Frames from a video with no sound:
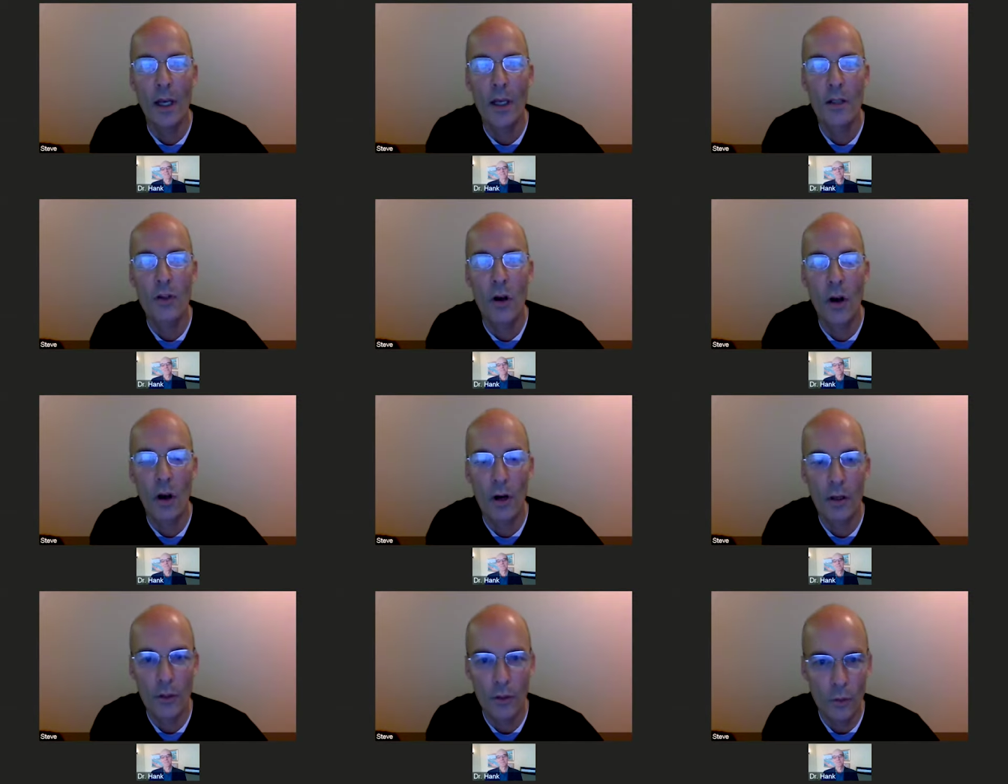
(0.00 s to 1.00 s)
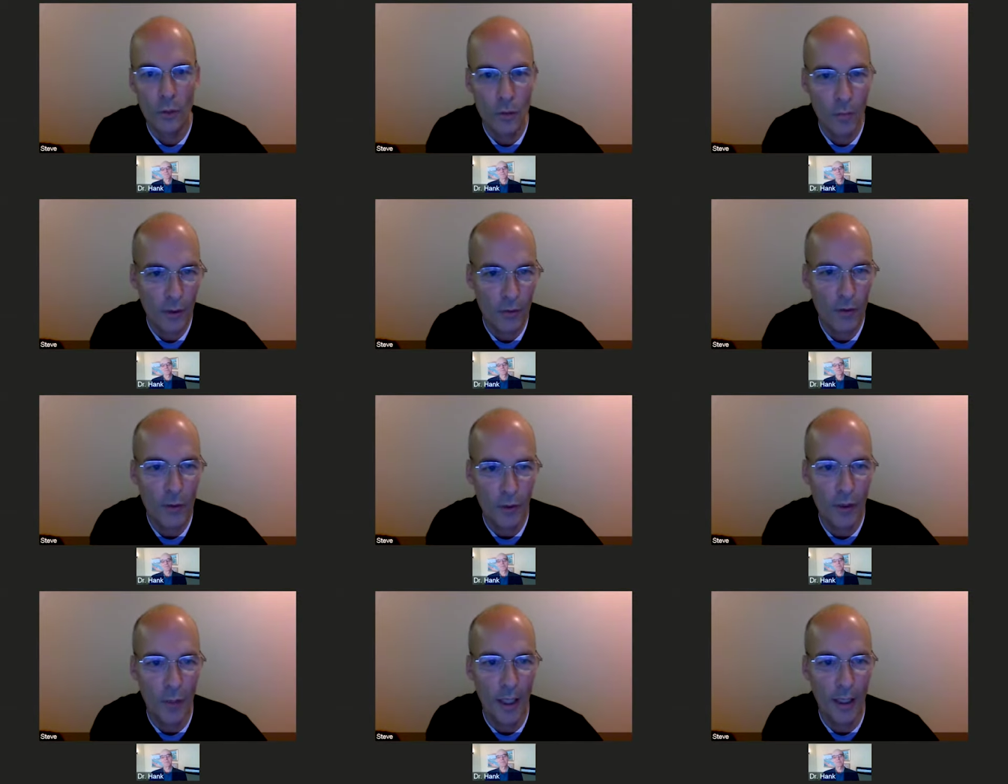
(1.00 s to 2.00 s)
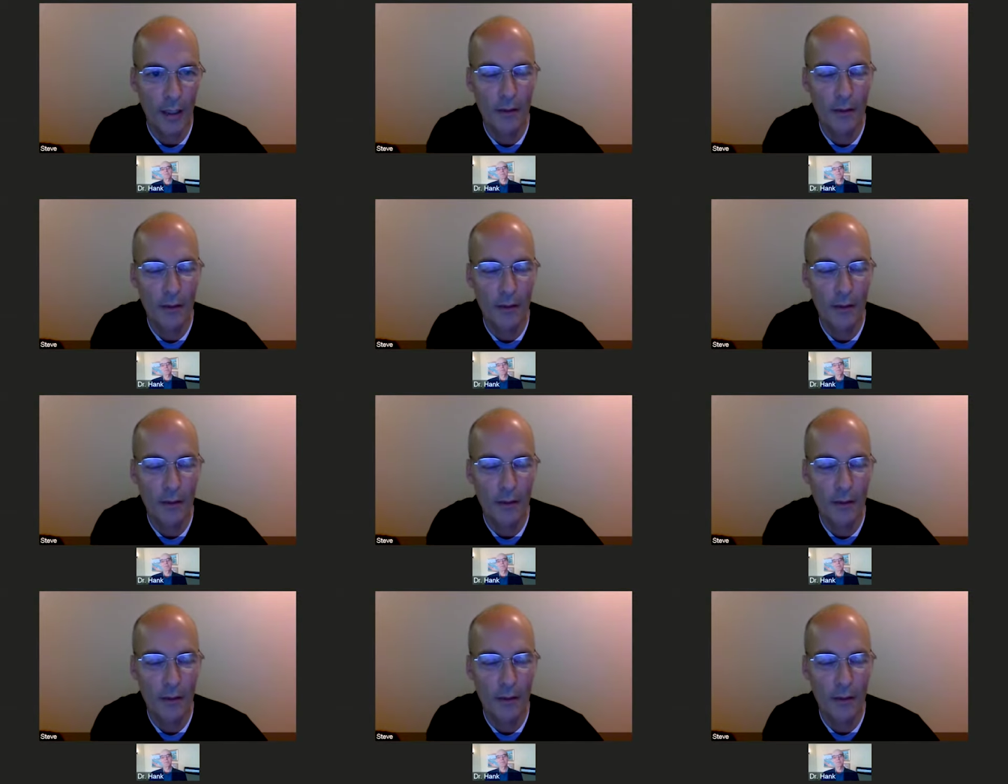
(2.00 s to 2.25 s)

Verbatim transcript: it's hard to grow spiritually with the mind.